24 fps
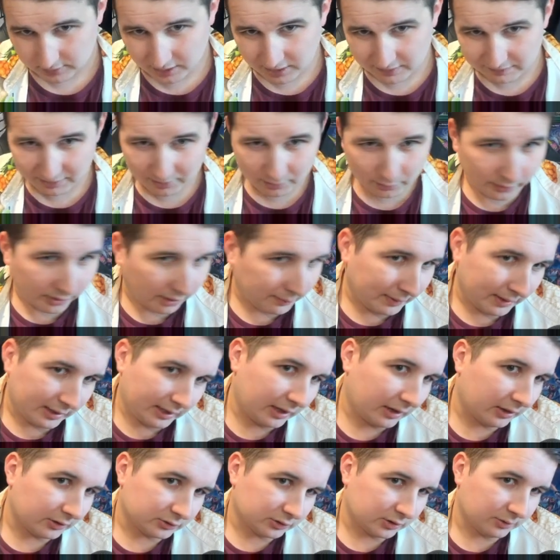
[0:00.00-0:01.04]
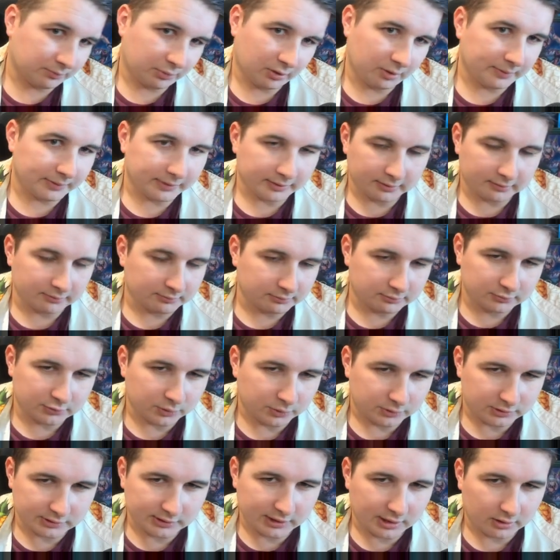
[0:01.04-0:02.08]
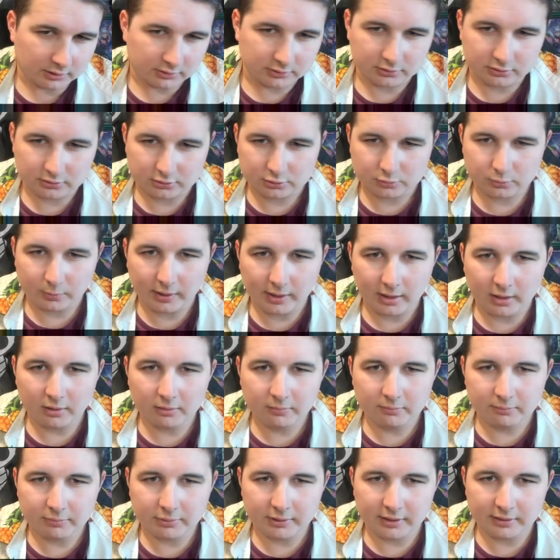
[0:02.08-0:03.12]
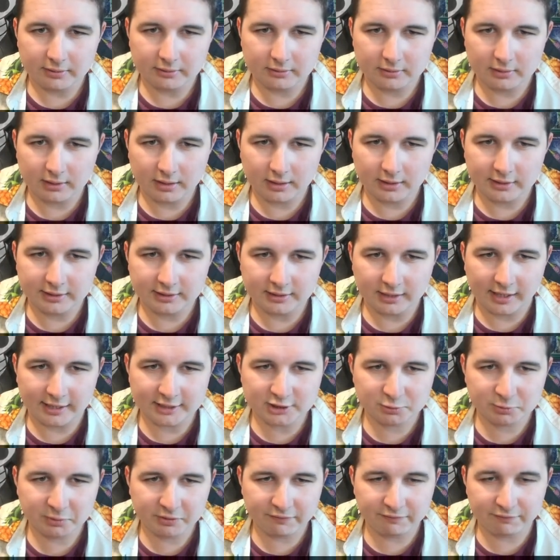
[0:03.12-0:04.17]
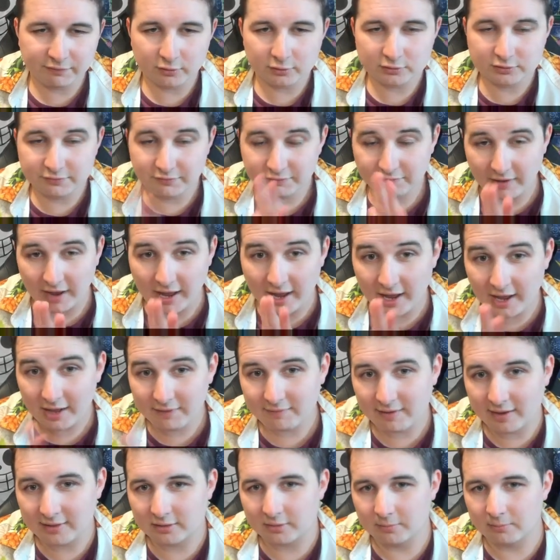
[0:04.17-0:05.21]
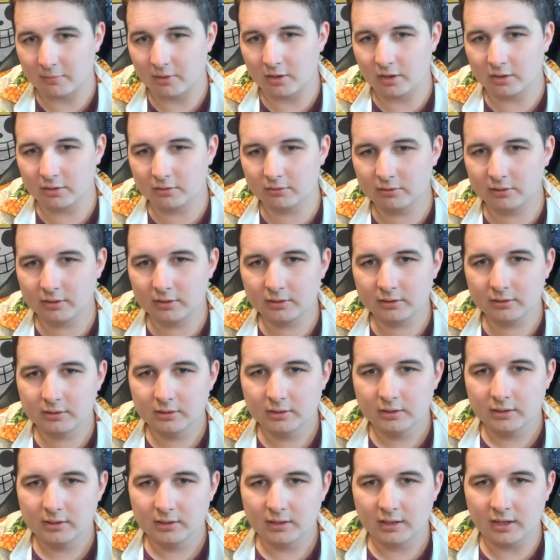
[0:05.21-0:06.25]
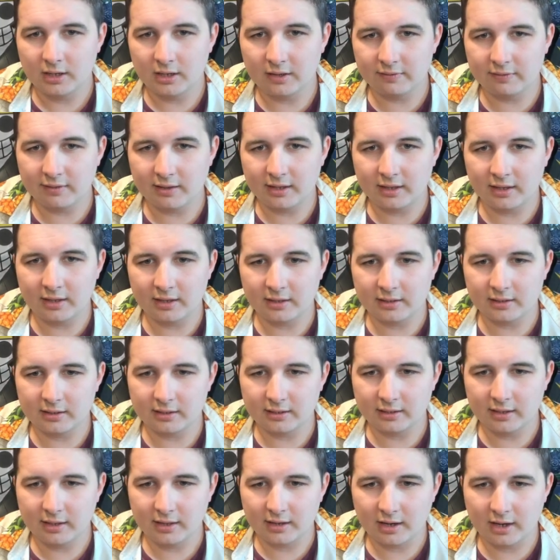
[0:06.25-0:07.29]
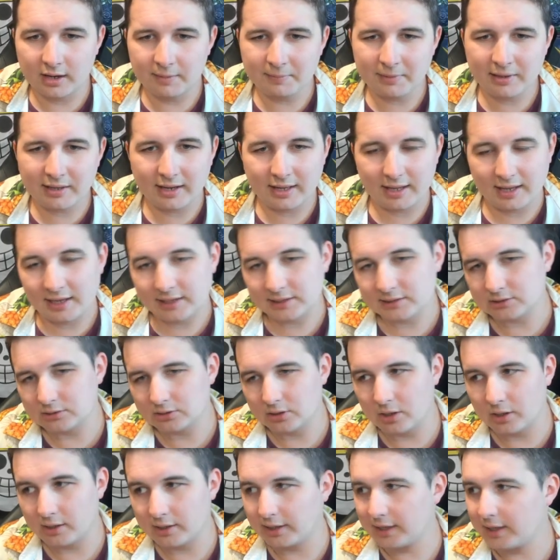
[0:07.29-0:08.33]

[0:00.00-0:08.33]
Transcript: If they're going on my character, I'm probably going to do it to character as well. But I swing first 5 at the Magura. And then, again, I'm at 8 Dawn.